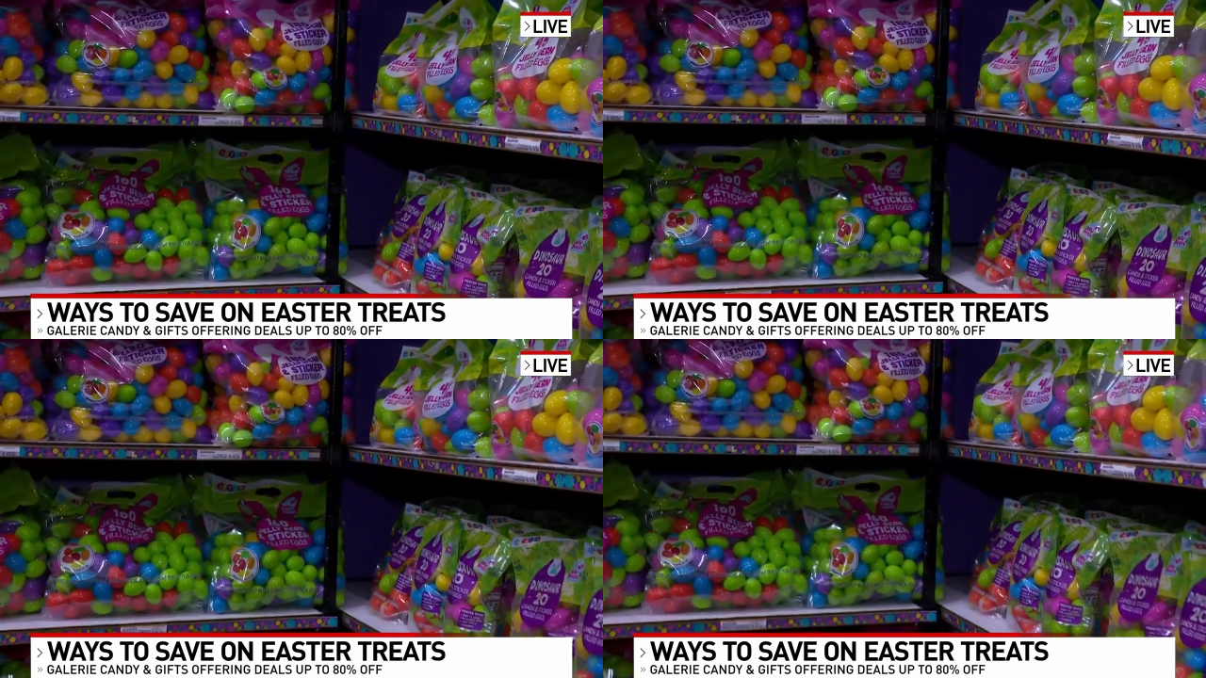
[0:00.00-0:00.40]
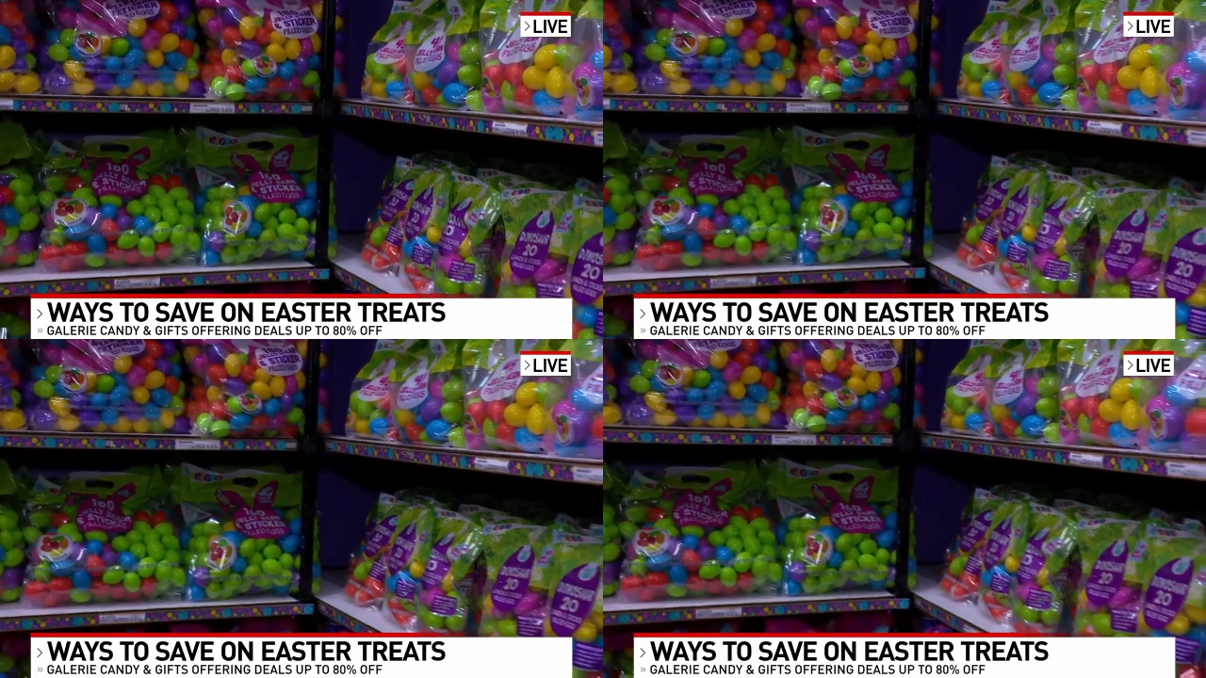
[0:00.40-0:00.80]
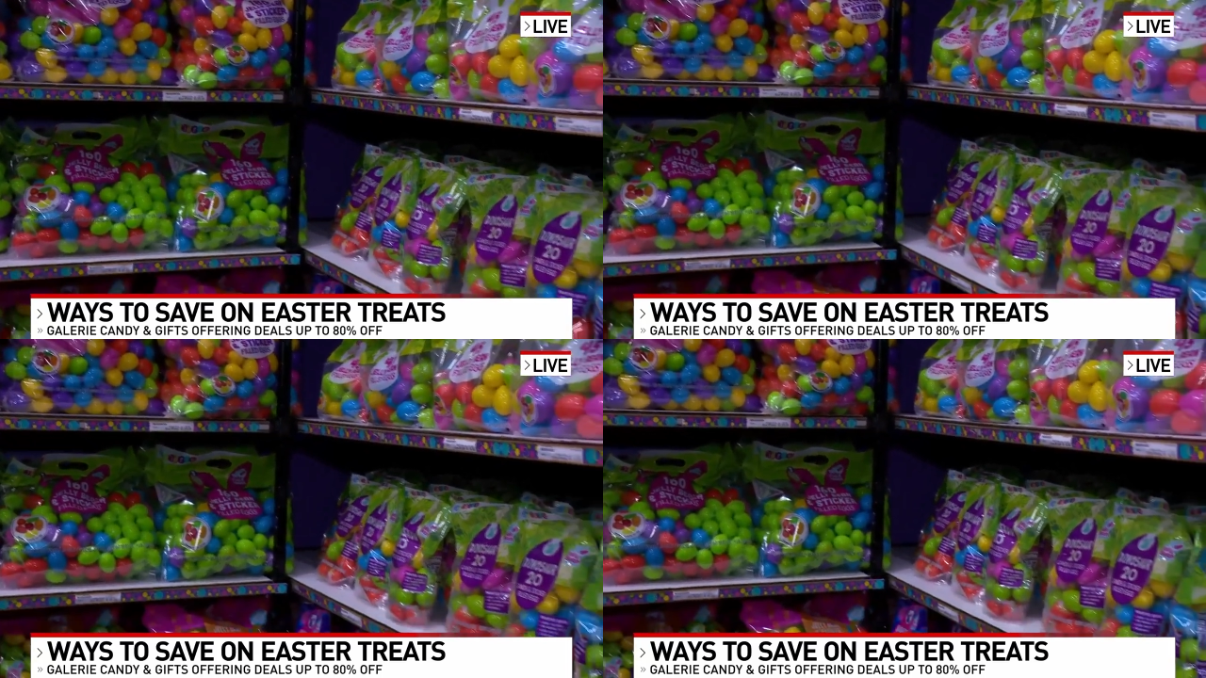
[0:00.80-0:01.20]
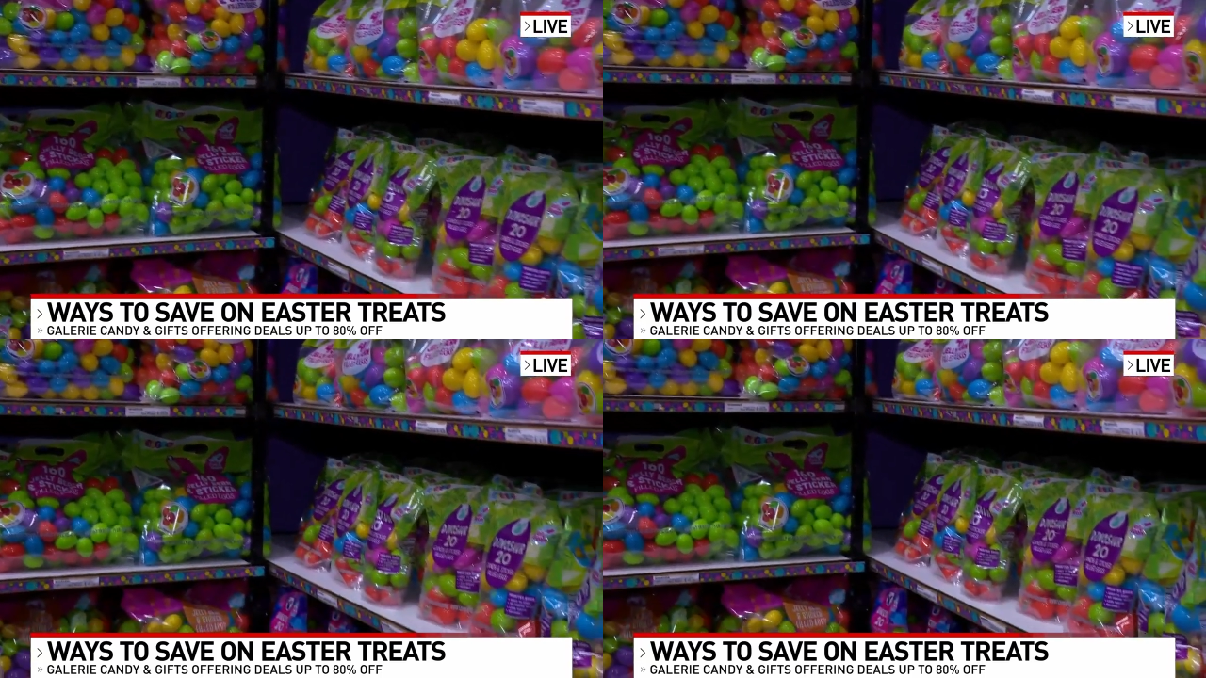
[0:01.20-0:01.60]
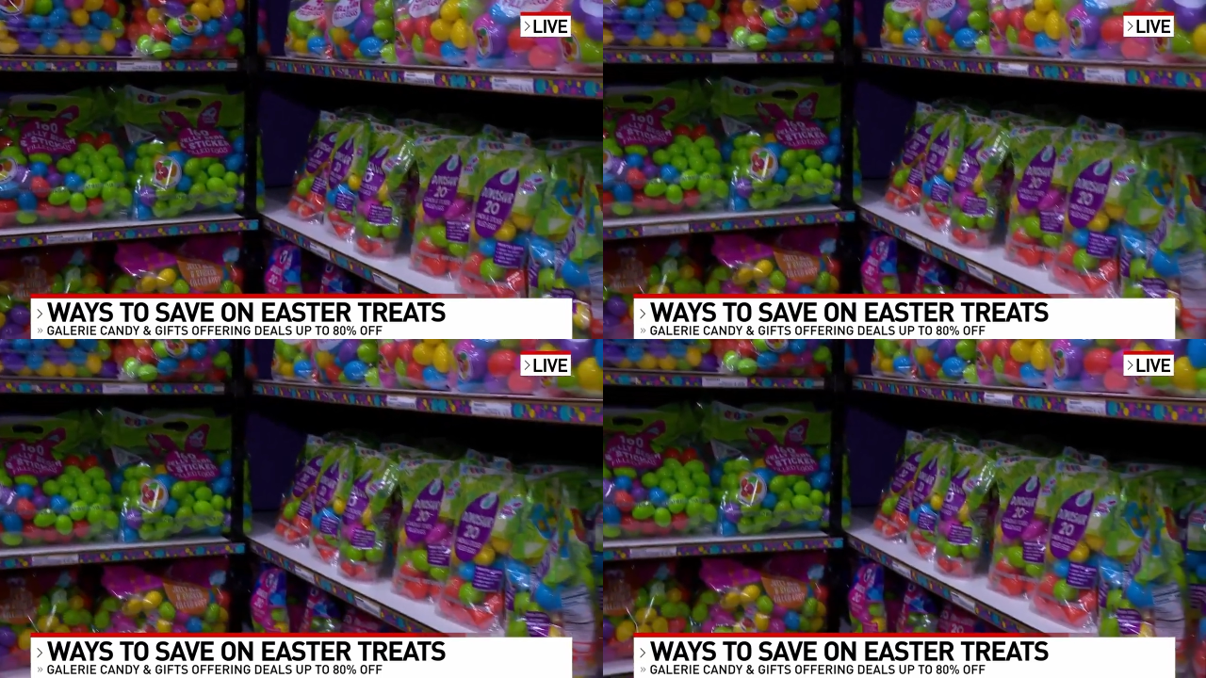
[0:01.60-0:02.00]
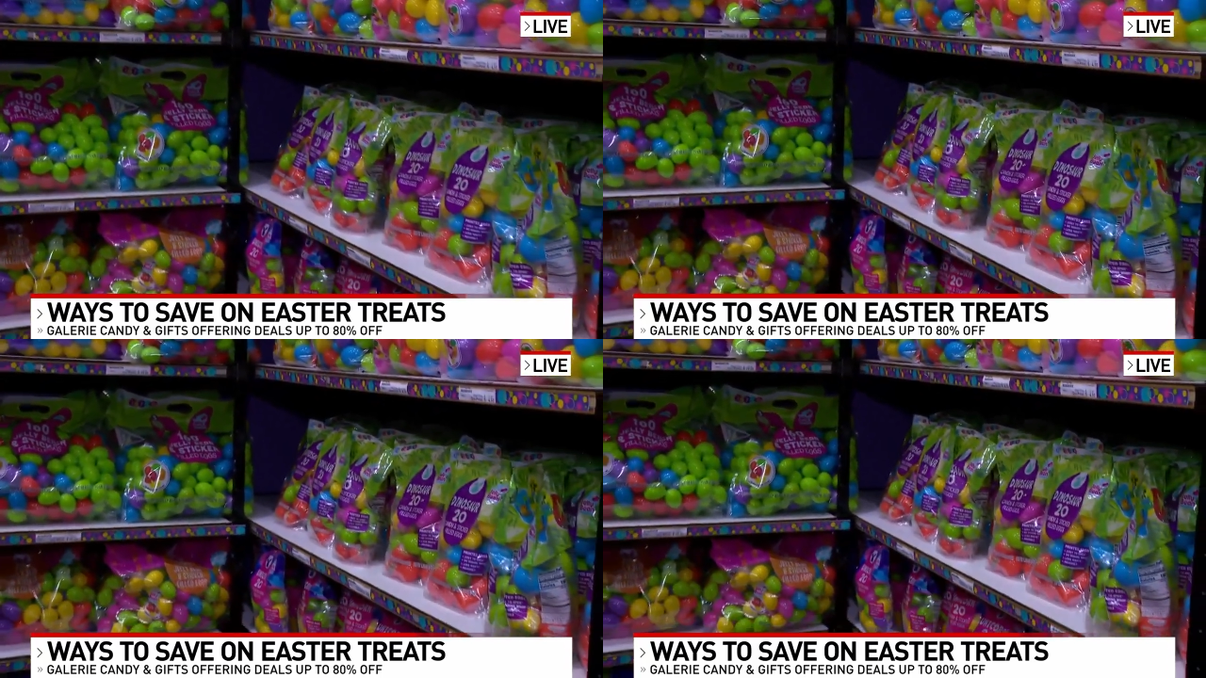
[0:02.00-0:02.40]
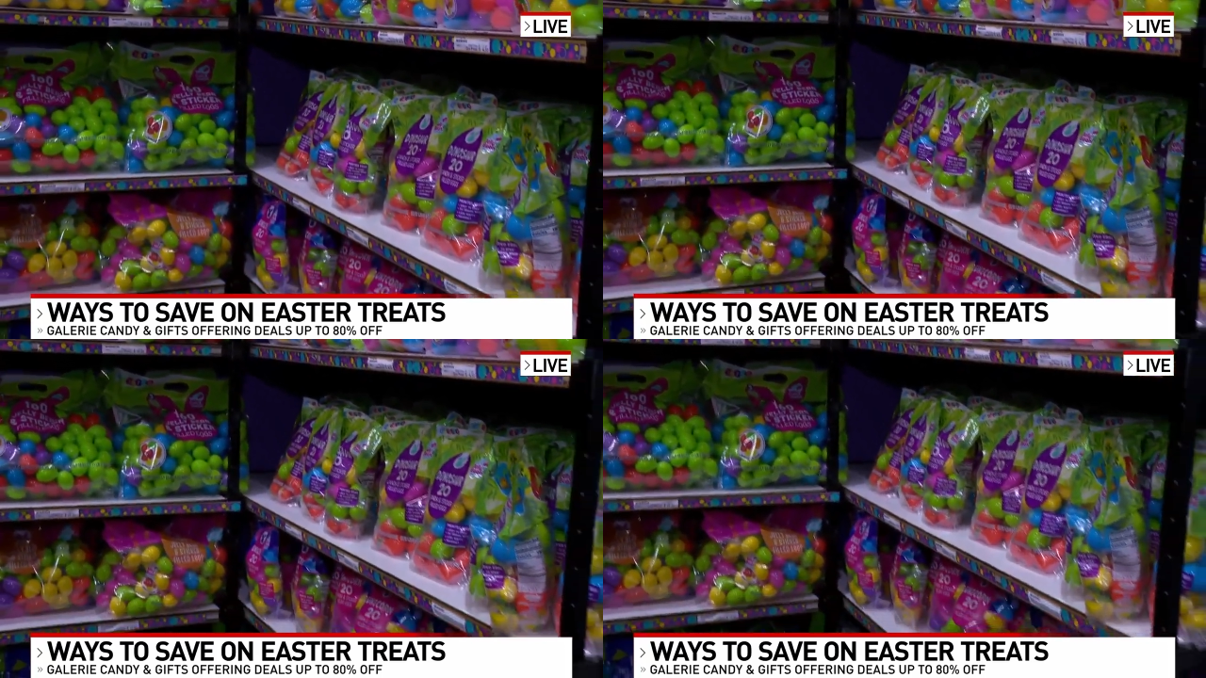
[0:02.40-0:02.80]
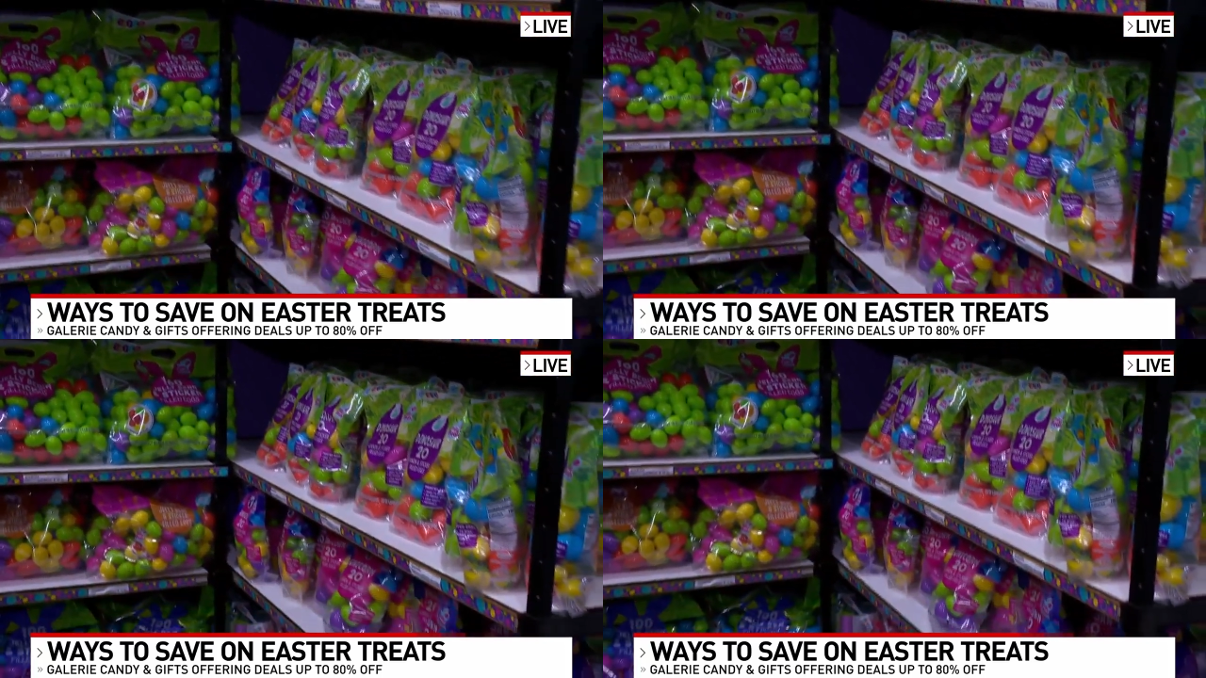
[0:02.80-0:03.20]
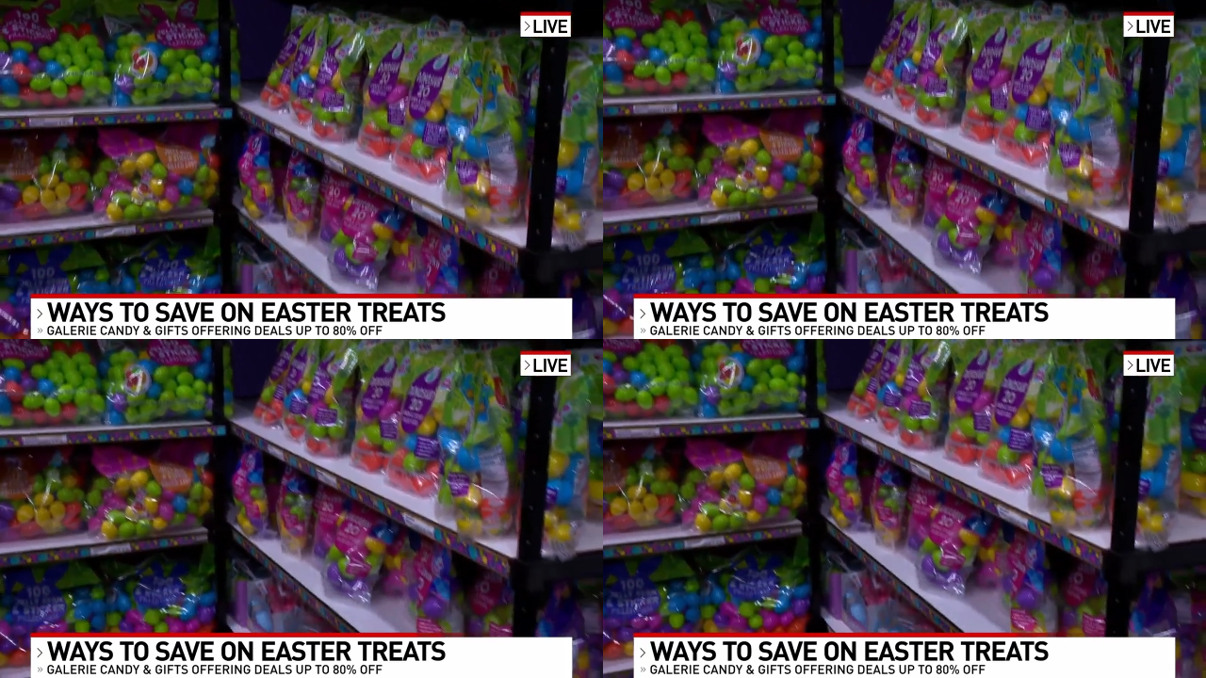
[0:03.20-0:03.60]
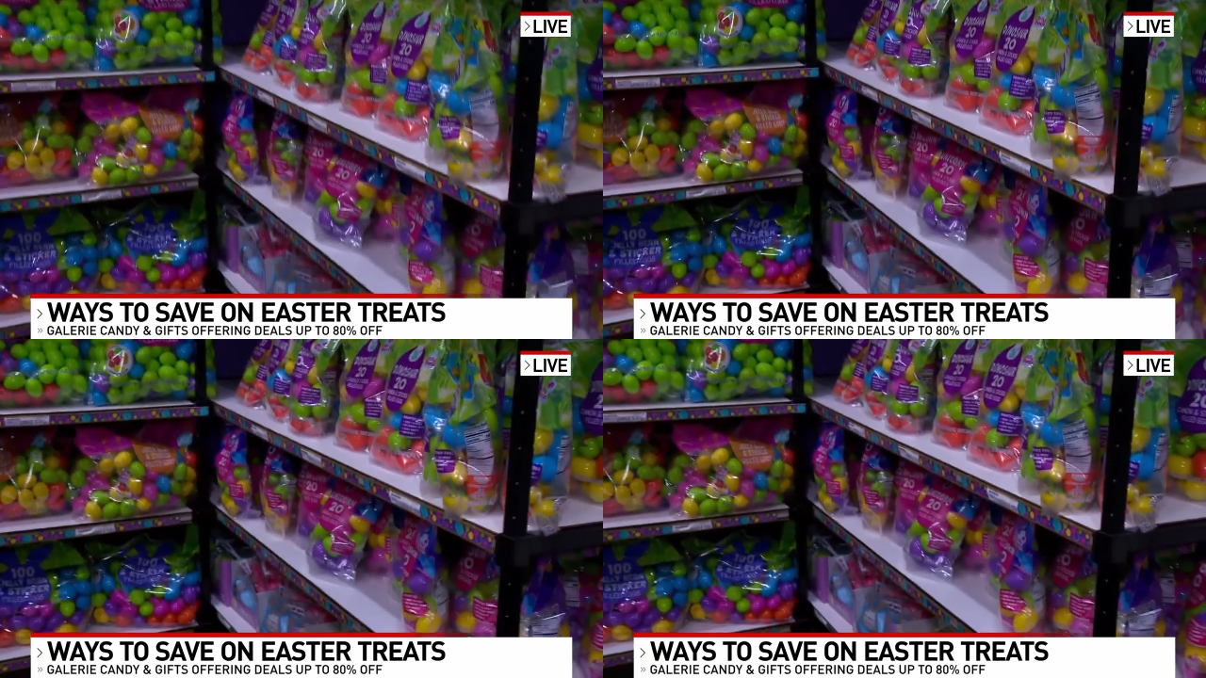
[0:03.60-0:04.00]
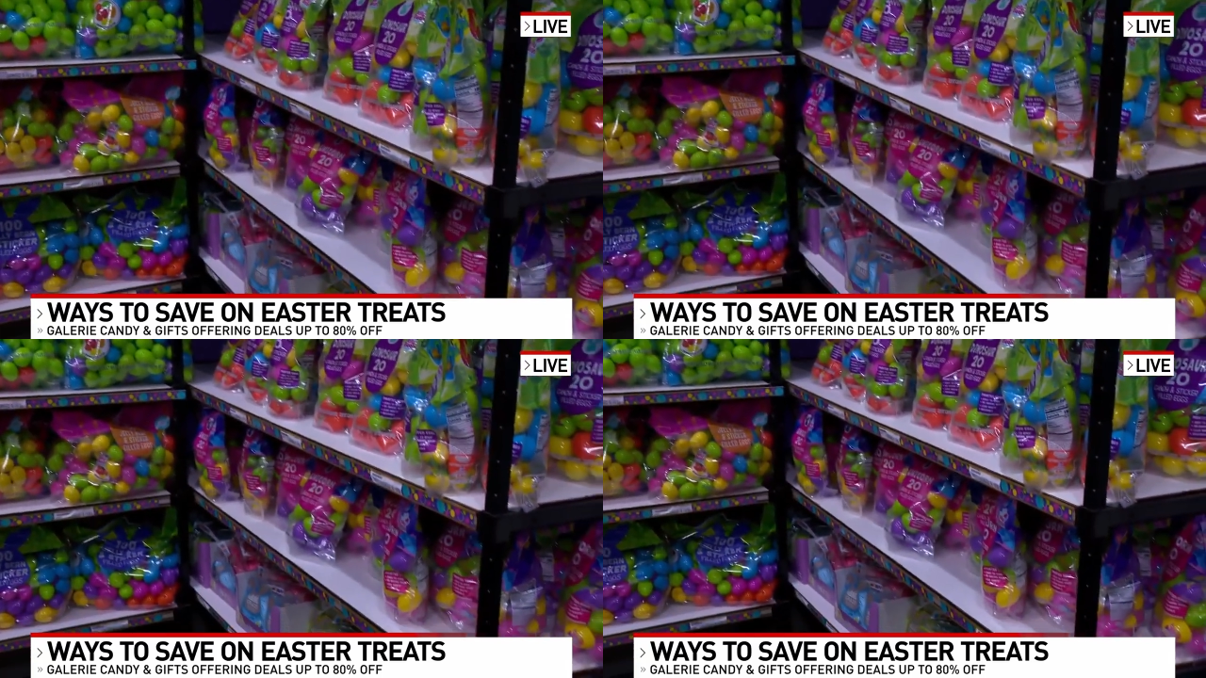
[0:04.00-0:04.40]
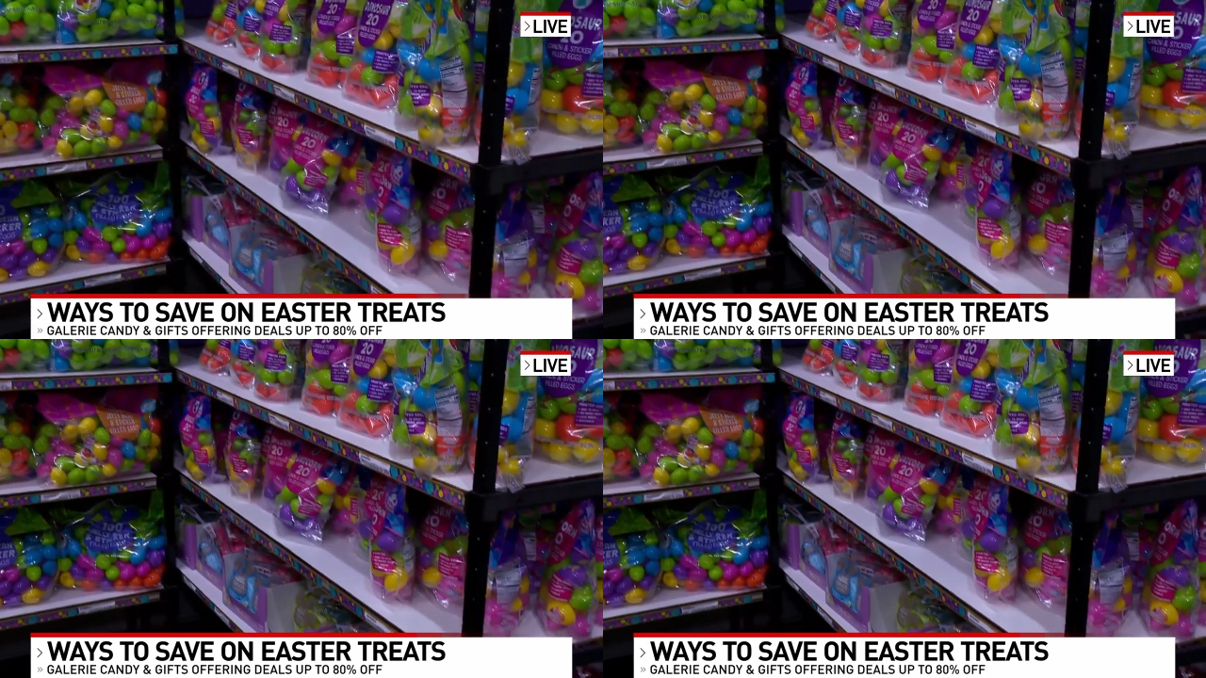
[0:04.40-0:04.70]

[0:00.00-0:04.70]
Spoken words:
[unreadable: no face in view]